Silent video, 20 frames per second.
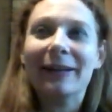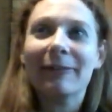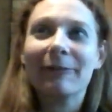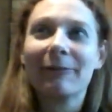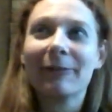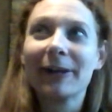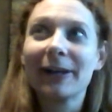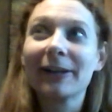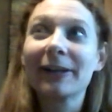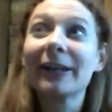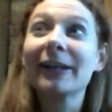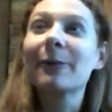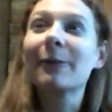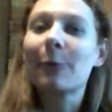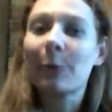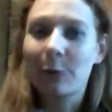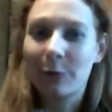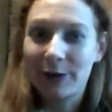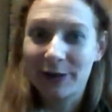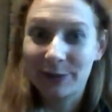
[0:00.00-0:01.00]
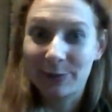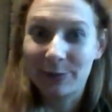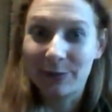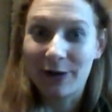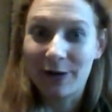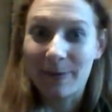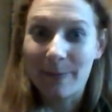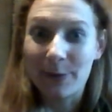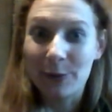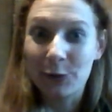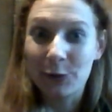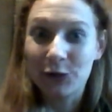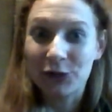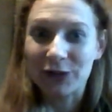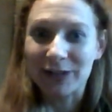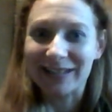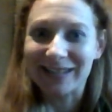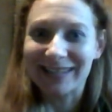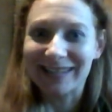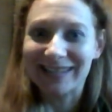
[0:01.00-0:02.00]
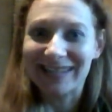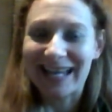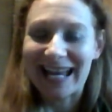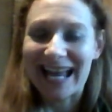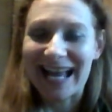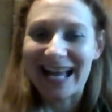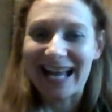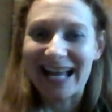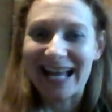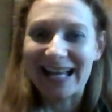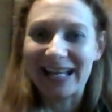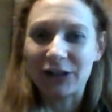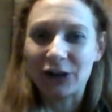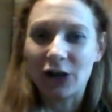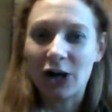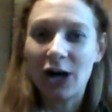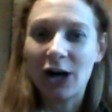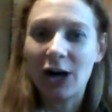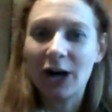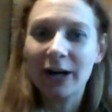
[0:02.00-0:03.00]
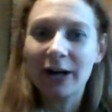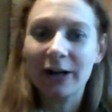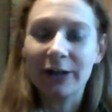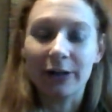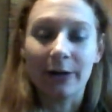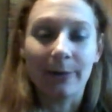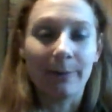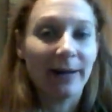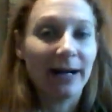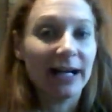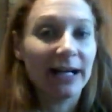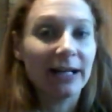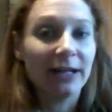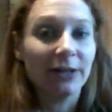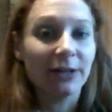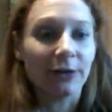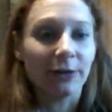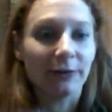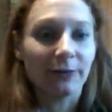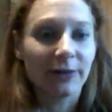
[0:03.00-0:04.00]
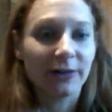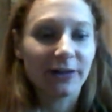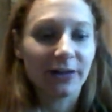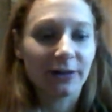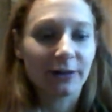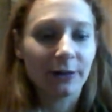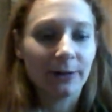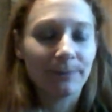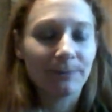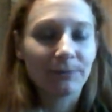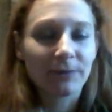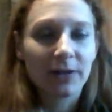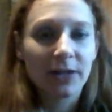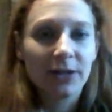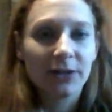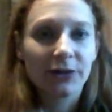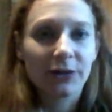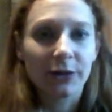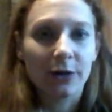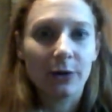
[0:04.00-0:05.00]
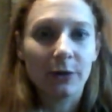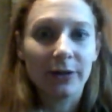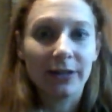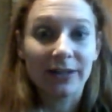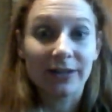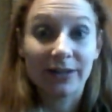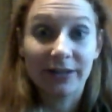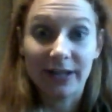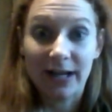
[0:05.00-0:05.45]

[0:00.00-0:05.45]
really works for your emotions and your heart, your mind, your physical. So it's